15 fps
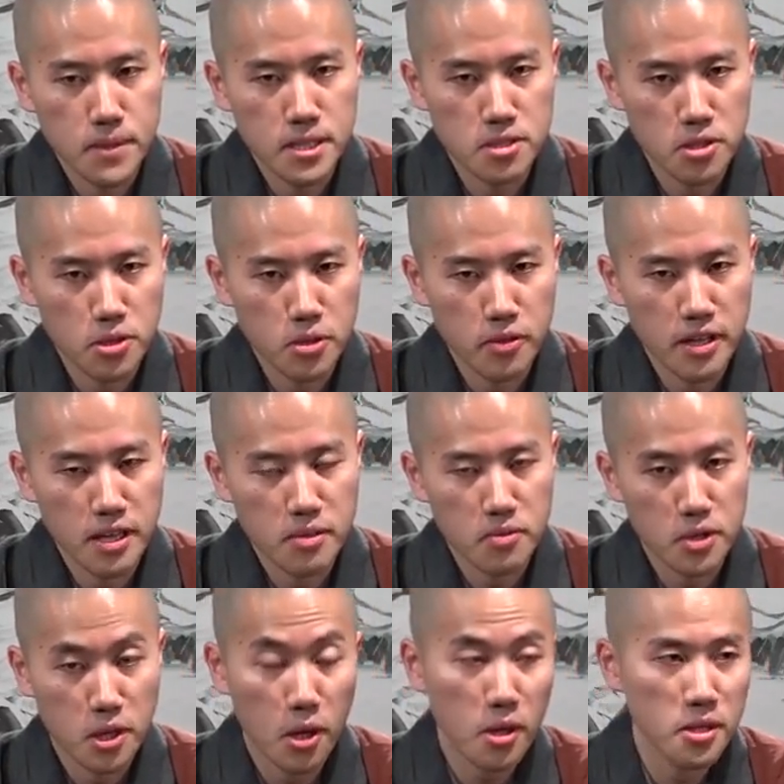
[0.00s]
is to show
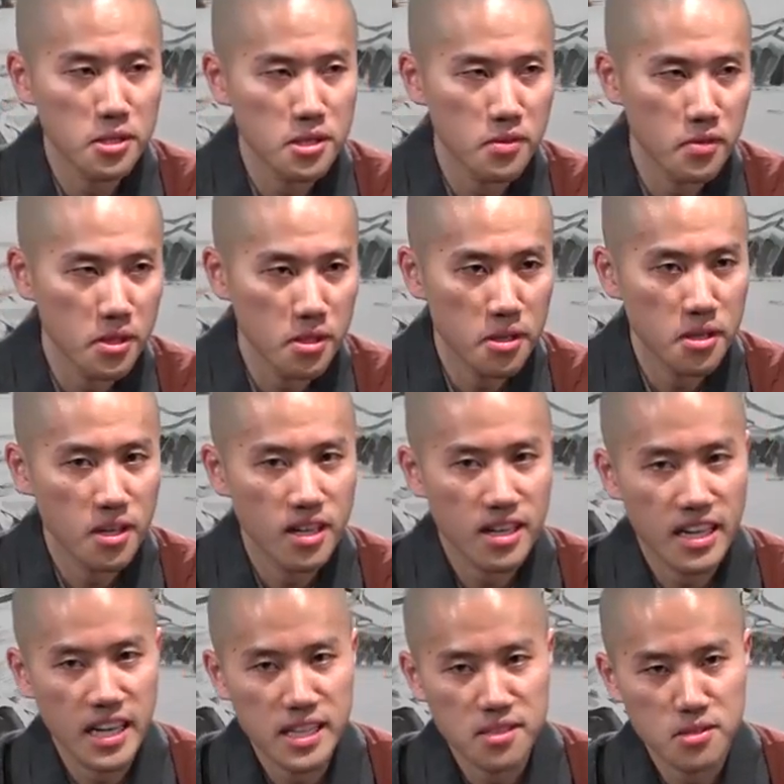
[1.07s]
that regardless of whether or
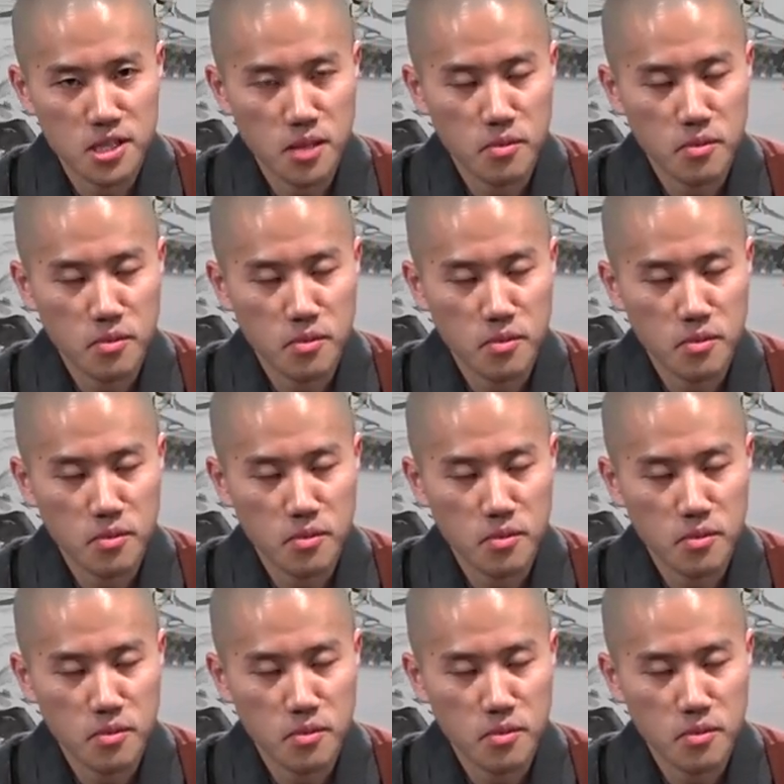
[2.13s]
not I answer